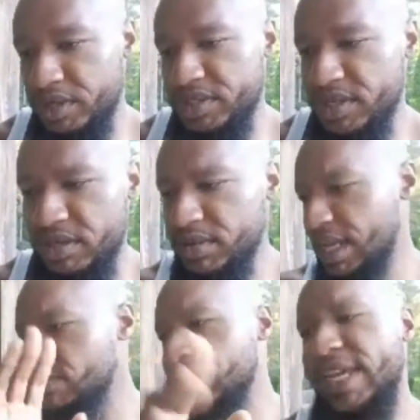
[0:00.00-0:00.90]
So
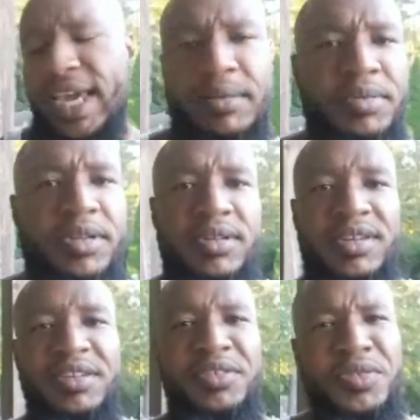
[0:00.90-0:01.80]
I'll recap and
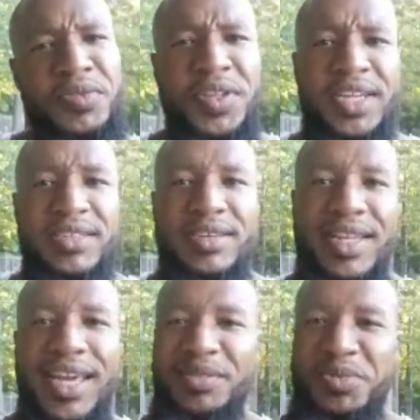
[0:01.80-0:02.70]
reflect on
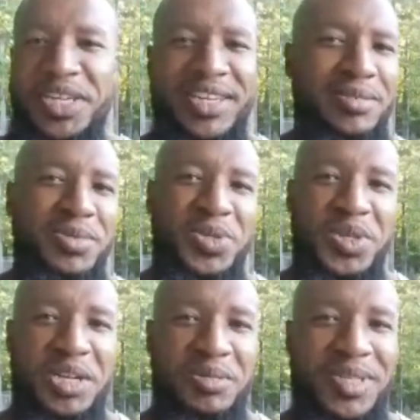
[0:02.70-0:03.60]
that when it comes to a
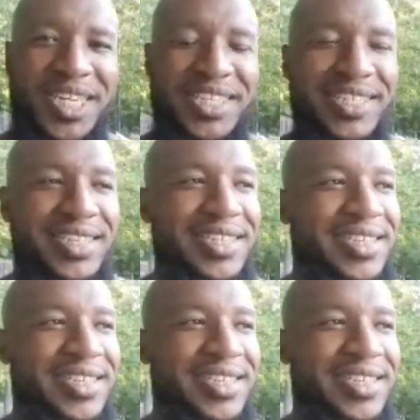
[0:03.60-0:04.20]
culmination.